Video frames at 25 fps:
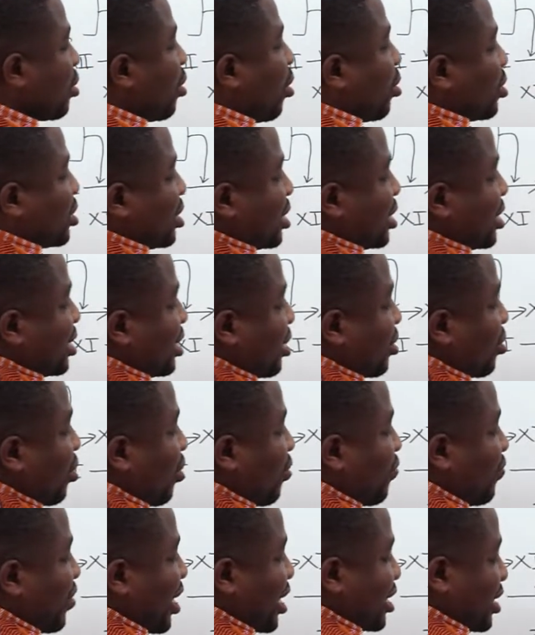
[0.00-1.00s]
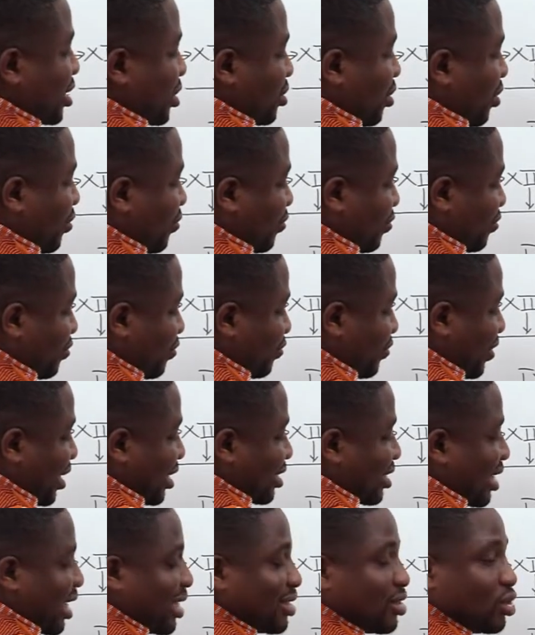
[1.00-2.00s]
causes the conversion of
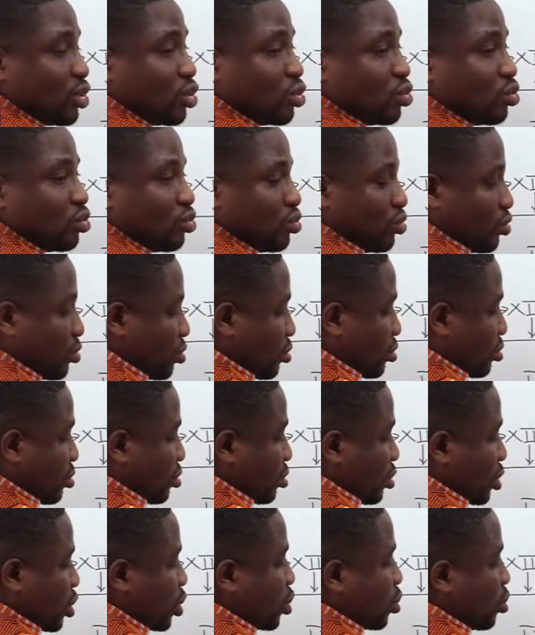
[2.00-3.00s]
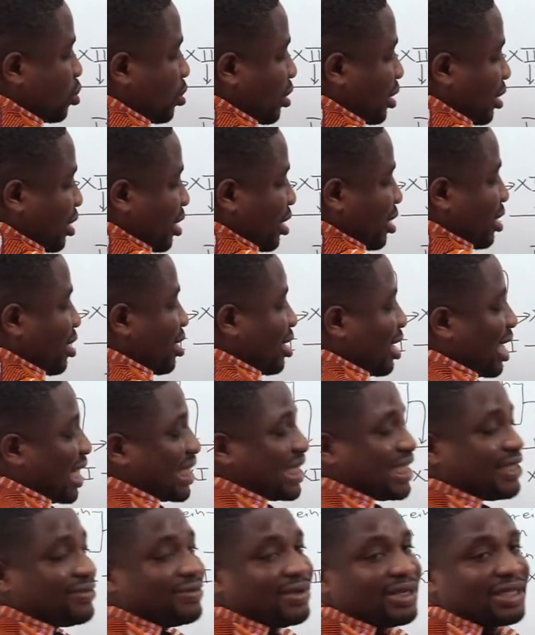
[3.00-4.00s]
factor 2 to what?
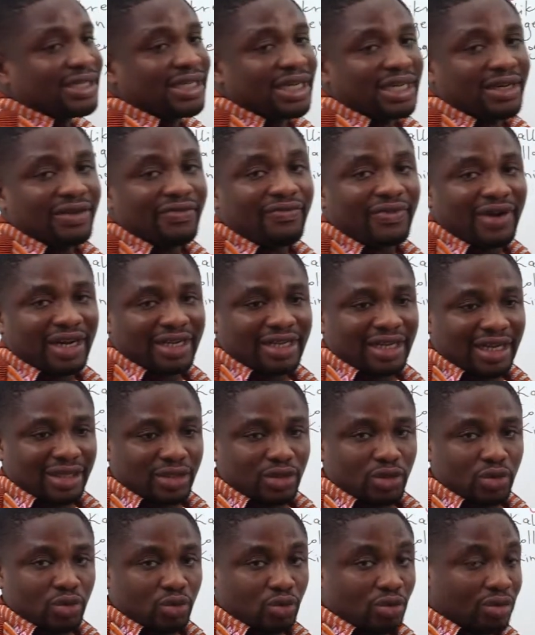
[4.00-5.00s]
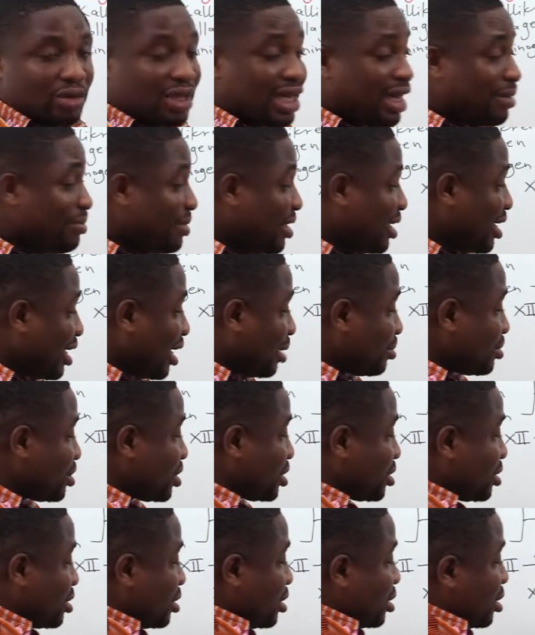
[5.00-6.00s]
Activated factor 2. That
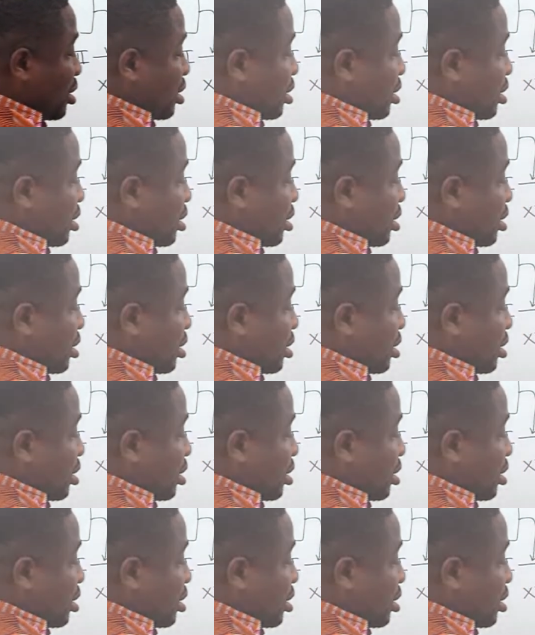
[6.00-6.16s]
becomes